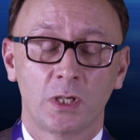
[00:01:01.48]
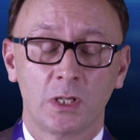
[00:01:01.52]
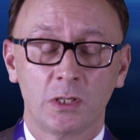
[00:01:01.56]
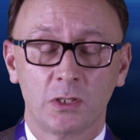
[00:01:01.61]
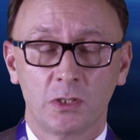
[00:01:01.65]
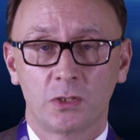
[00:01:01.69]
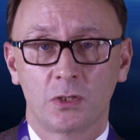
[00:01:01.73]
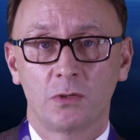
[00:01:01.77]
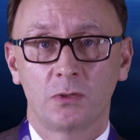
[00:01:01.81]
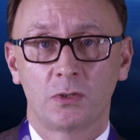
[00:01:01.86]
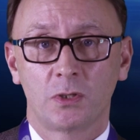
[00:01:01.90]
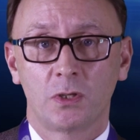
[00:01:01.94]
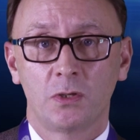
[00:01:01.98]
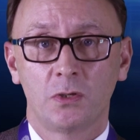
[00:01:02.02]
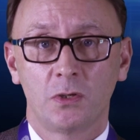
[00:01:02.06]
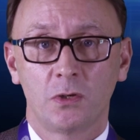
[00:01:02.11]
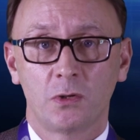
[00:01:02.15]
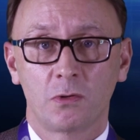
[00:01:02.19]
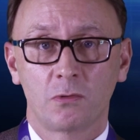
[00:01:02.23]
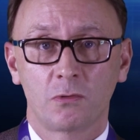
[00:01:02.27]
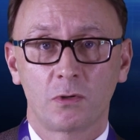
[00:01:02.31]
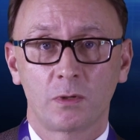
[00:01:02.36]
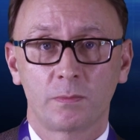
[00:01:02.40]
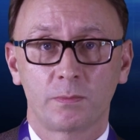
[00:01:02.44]
institutes in
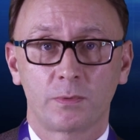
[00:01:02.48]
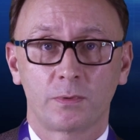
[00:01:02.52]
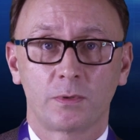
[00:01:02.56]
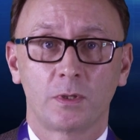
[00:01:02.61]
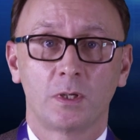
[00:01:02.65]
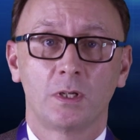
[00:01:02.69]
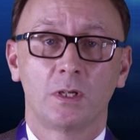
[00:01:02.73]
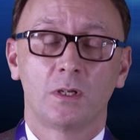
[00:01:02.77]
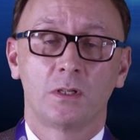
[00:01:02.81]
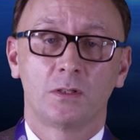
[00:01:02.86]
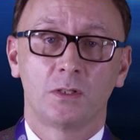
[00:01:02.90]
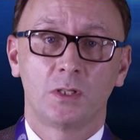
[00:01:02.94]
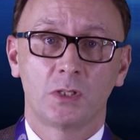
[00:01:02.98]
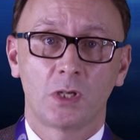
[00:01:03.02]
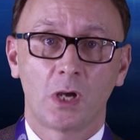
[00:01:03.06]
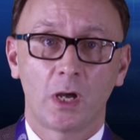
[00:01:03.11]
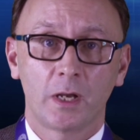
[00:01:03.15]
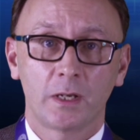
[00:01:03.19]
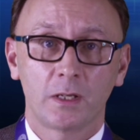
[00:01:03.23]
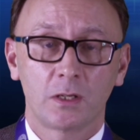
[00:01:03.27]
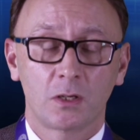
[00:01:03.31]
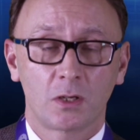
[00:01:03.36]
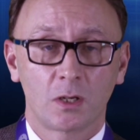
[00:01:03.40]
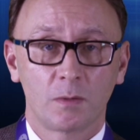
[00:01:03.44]
Europe,
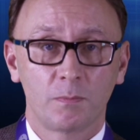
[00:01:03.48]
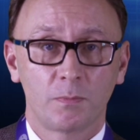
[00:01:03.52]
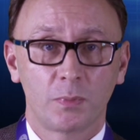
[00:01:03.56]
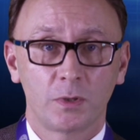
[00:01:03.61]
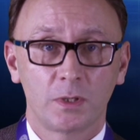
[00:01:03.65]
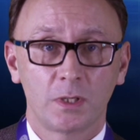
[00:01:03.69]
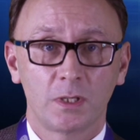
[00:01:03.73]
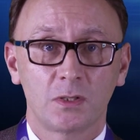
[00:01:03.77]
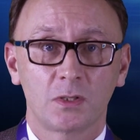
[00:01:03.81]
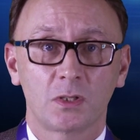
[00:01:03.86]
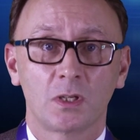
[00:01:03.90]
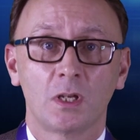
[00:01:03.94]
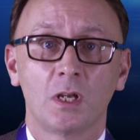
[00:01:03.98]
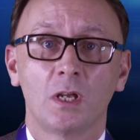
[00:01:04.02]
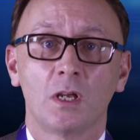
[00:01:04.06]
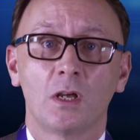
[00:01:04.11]
design companies,